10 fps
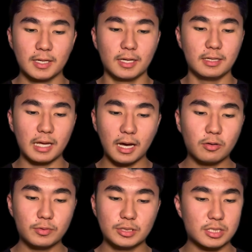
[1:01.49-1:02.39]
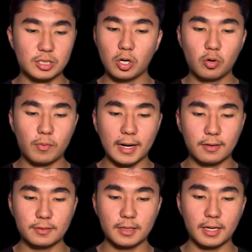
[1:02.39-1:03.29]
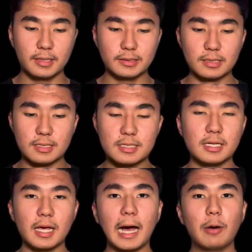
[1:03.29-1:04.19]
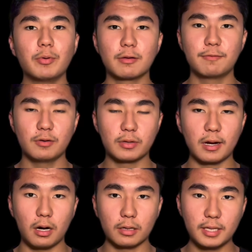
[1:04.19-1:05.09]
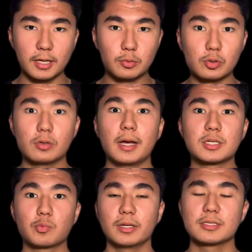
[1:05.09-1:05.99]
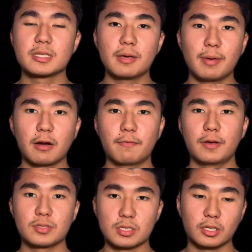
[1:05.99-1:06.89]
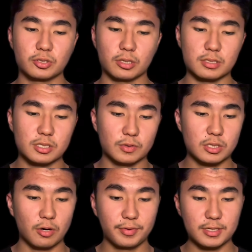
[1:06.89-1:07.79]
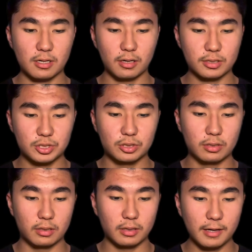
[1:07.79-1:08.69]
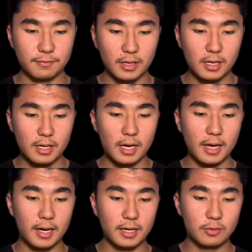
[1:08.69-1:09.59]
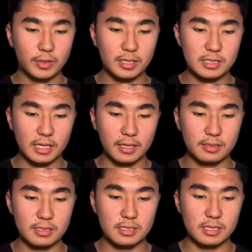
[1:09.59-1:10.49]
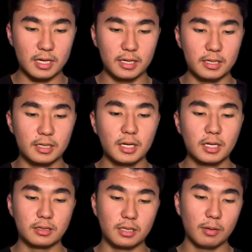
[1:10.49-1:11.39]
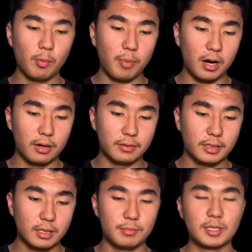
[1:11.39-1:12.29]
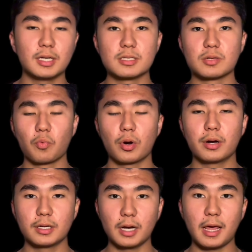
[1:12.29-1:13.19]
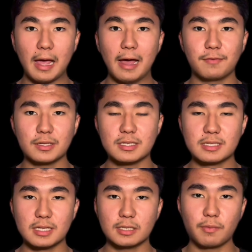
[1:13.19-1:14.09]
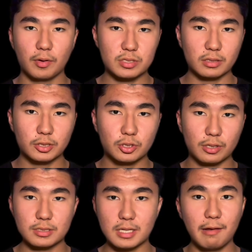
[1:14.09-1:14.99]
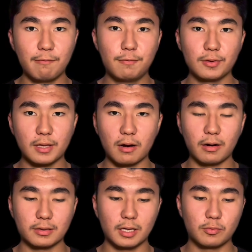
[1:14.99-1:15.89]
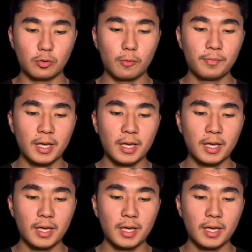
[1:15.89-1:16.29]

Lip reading: Now we just go around and see how we could fill that octet rule as well as the amount of valence electrons. So we'll start with this oxygen to the left, and we could say that this is a double bond because we're going to have 6 valence electrons and fill that octet rule.